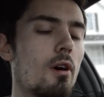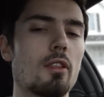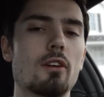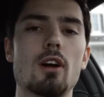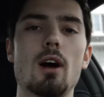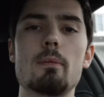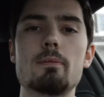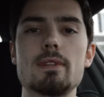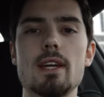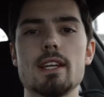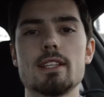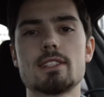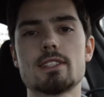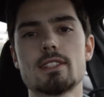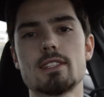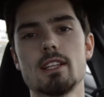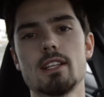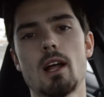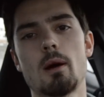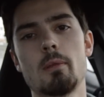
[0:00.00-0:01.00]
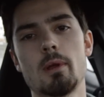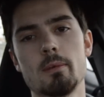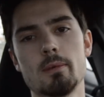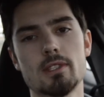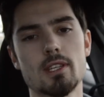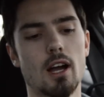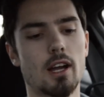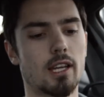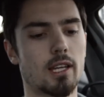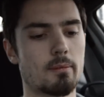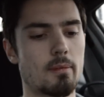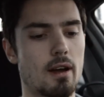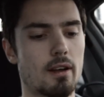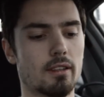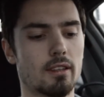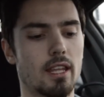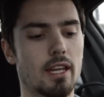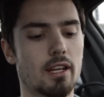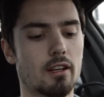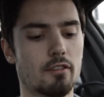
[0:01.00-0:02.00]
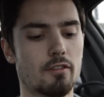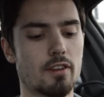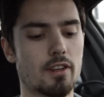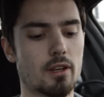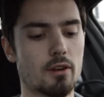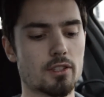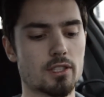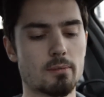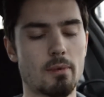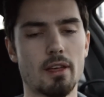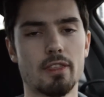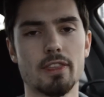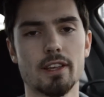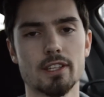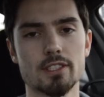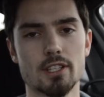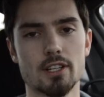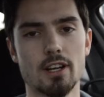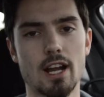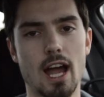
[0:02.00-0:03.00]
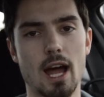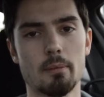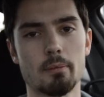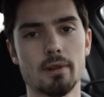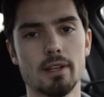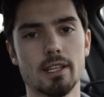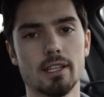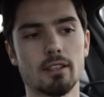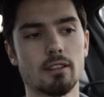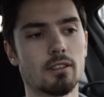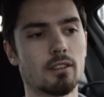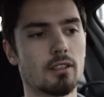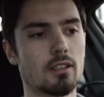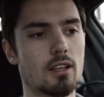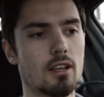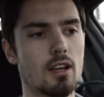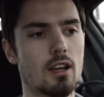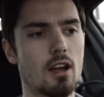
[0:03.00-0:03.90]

other updates that I'm going to be talking about in later videos about things that are happening